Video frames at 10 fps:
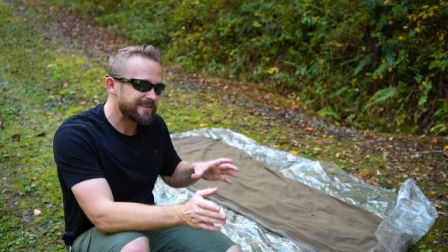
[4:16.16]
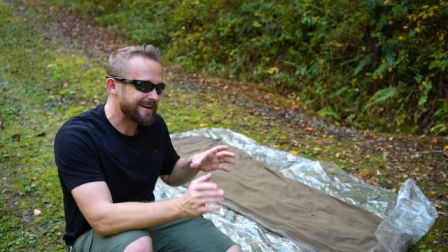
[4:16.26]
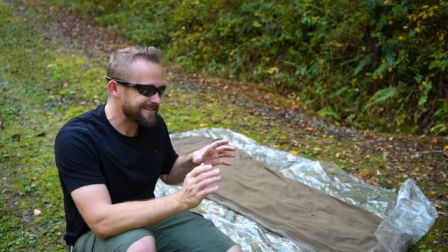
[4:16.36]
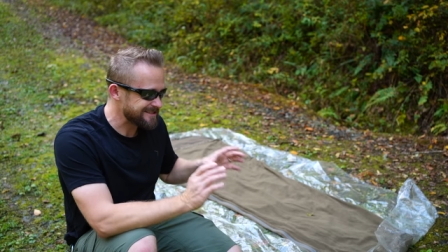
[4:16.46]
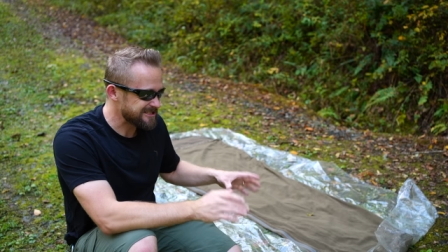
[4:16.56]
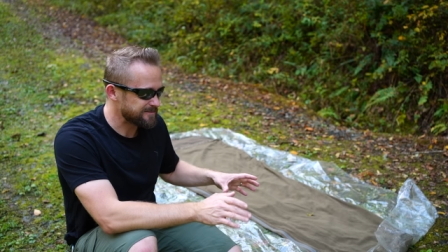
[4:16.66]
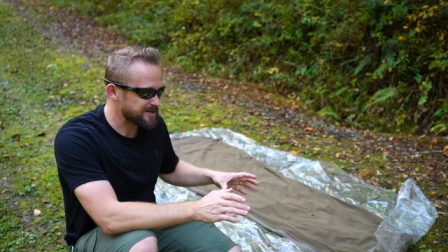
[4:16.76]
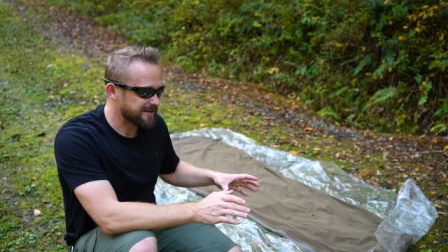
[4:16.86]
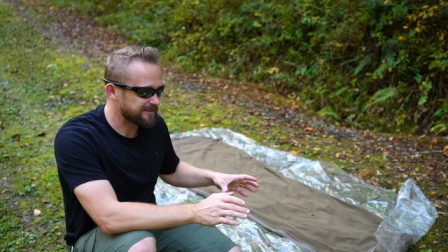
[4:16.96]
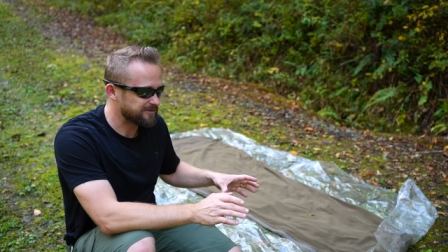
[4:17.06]
that is
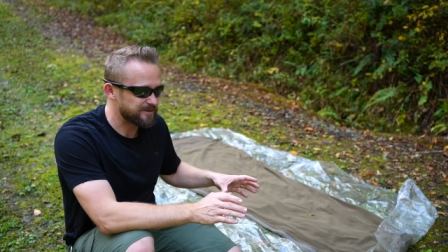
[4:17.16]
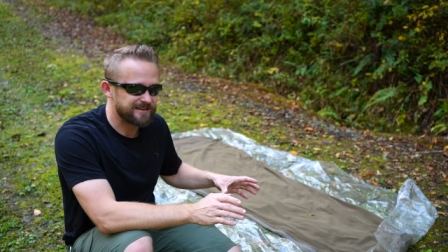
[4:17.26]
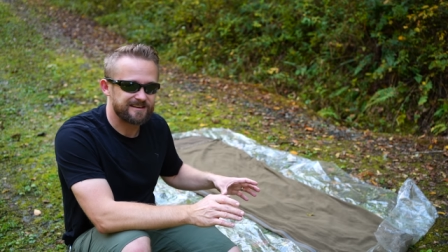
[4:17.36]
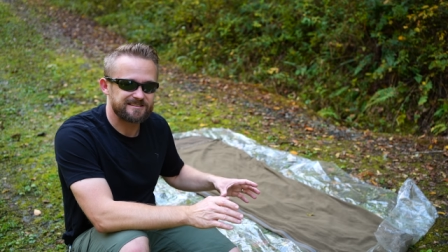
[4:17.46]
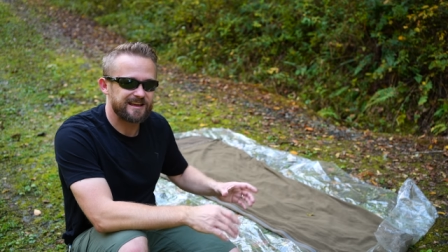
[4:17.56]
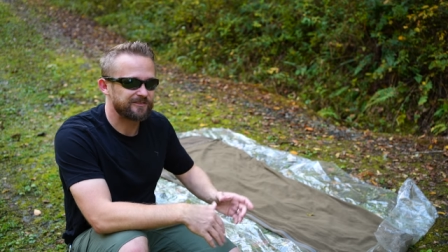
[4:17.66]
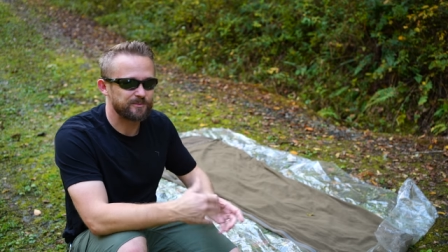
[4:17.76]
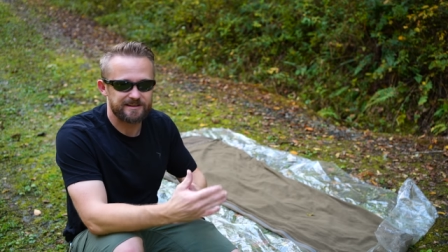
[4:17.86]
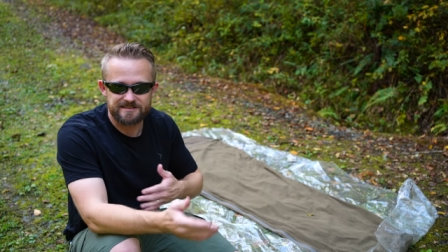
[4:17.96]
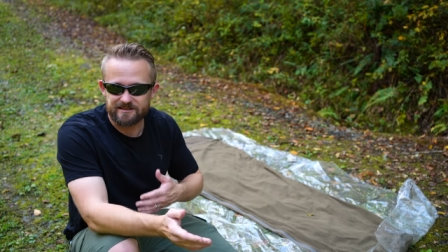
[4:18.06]
subjective because
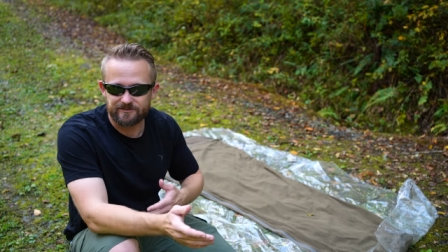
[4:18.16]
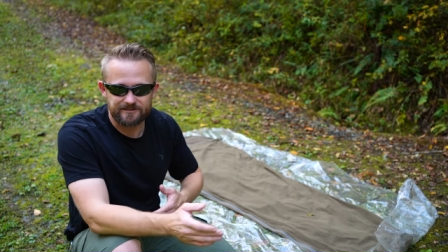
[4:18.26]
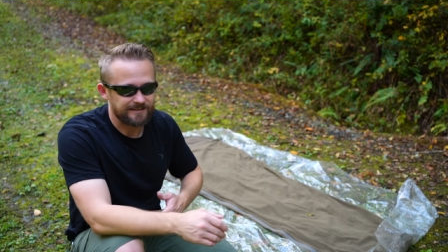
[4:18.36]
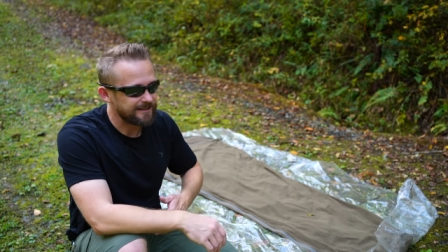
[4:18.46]
everybody's different.